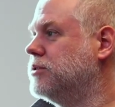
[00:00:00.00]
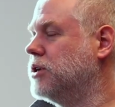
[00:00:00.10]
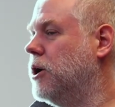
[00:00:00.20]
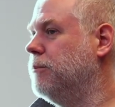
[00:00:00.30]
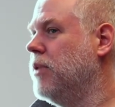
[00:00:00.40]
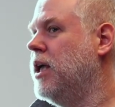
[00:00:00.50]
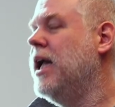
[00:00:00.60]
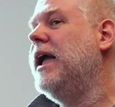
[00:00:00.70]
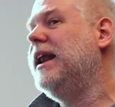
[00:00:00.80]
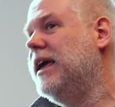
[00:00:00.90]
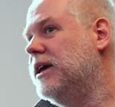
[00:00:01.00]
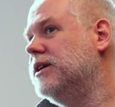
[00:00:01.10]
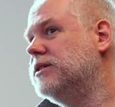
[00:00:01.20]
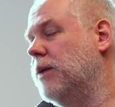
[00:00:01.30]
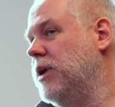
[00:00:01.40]
So it
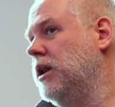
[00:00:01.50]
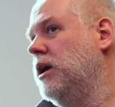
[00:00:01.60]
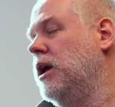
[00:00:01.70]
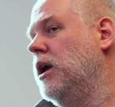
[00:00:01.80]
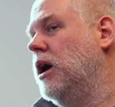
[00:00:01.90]
is. I mean.